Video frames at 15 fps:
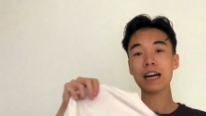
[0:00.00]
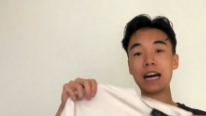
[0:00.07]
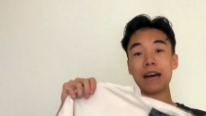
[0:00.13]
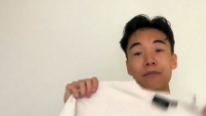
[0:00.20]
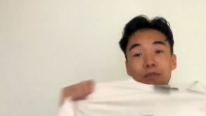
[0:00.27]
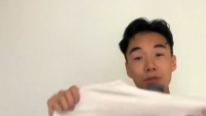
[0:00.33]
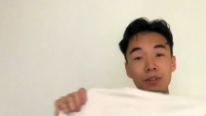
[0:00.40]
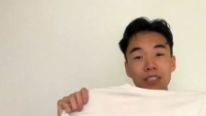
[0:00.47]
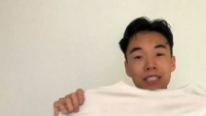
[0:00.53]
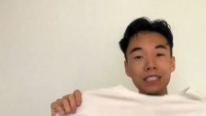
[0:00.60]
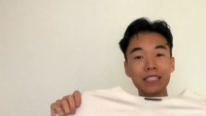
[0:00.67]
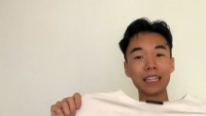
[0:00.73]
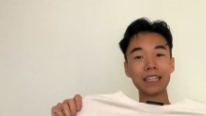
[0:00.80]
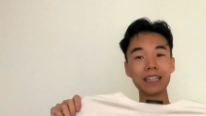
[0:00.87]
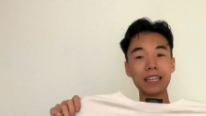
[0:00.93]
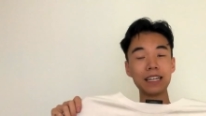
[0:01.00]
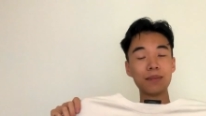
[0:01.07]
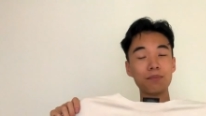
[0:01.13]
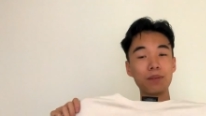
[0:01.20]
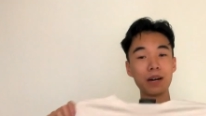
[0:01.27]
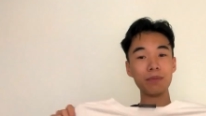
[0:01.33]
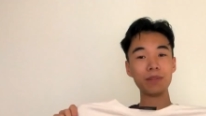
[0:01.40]
I haven't worn this yet
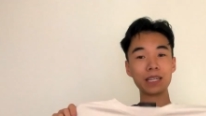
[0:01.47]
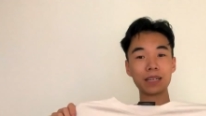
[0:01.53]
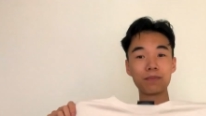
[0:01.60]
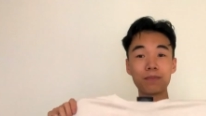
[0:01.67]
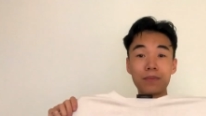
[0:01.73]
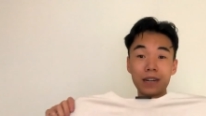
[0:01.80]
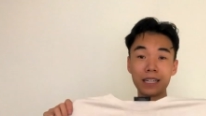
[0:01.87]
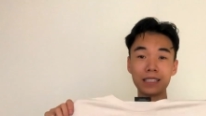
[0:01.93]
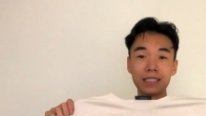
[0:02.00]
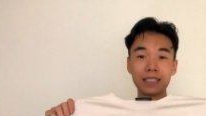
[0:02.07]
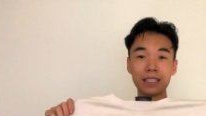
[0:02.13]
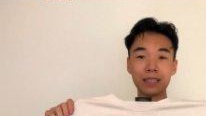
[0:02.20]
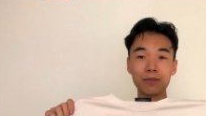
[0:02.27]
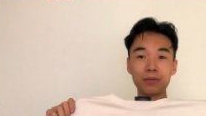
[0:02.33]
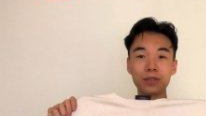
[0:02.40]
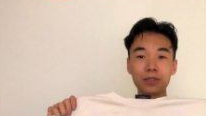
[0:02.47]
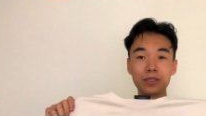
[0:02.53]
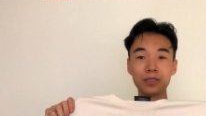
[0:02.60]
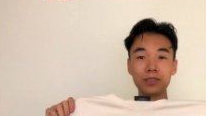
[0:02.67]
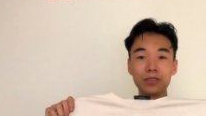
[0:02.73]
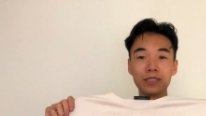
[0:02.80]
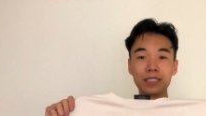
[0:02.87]
in public, but uh, we'll
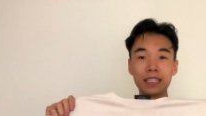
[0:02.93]
soon